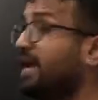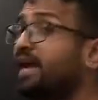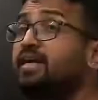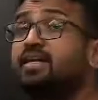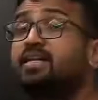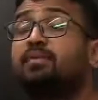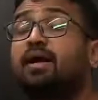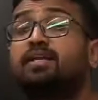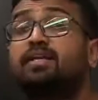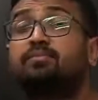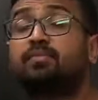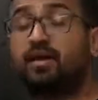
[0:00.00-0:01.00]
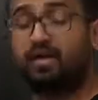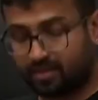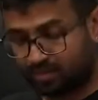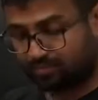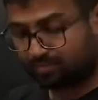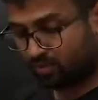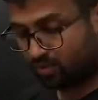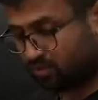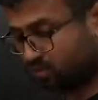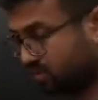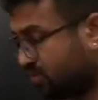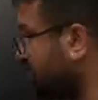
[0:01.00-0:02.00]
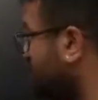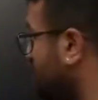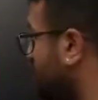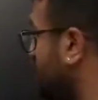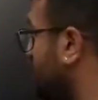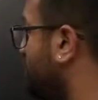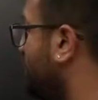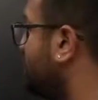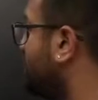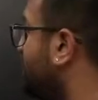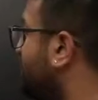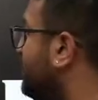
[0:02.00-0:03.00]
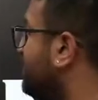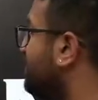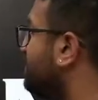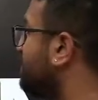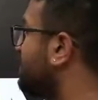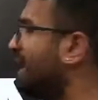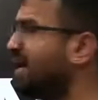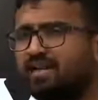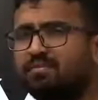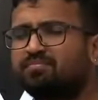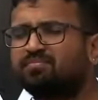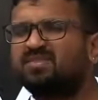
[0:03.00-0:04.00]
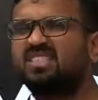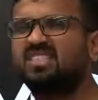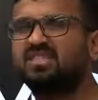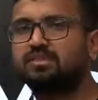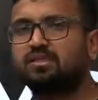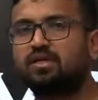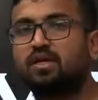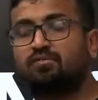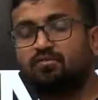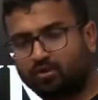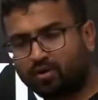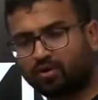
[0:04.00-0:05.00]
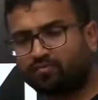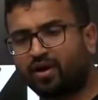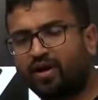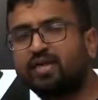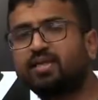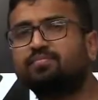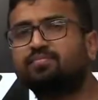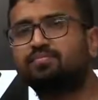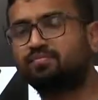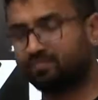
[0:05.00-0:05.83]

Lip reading: Antonym. Oh, wait. Antonym. We're looking for antonym.